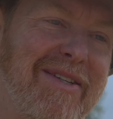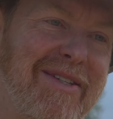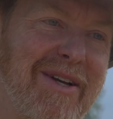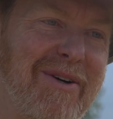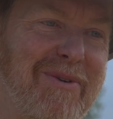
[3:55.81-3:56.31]

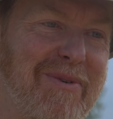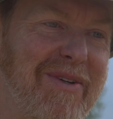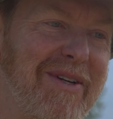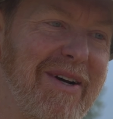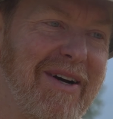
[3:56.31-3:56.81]

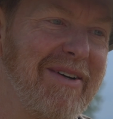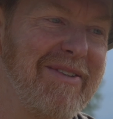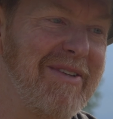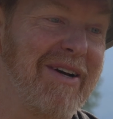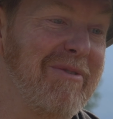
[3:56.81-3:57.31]
So
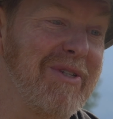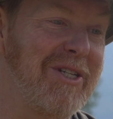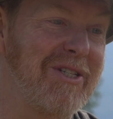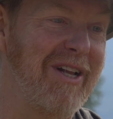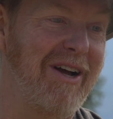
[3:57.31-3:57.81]
that was
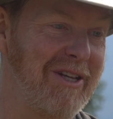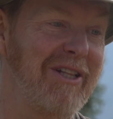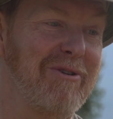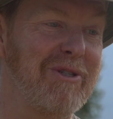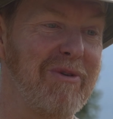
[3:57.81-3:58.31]
just, I
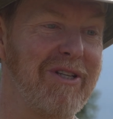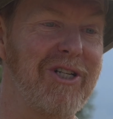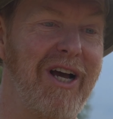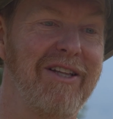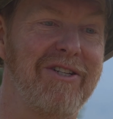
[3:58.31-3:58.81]
think those were the
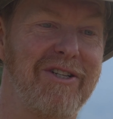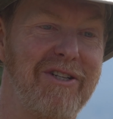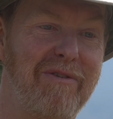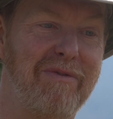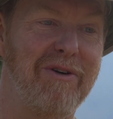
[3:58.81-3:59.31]

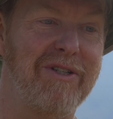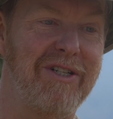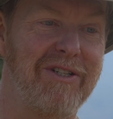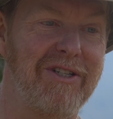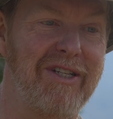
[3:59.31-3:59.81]
challenges at
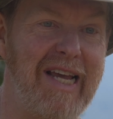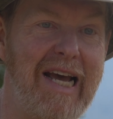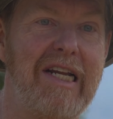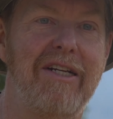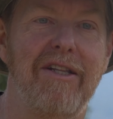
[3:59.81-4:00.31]
first, in just
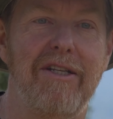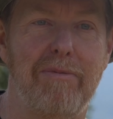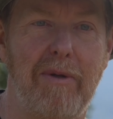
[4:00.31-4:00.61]
getting to these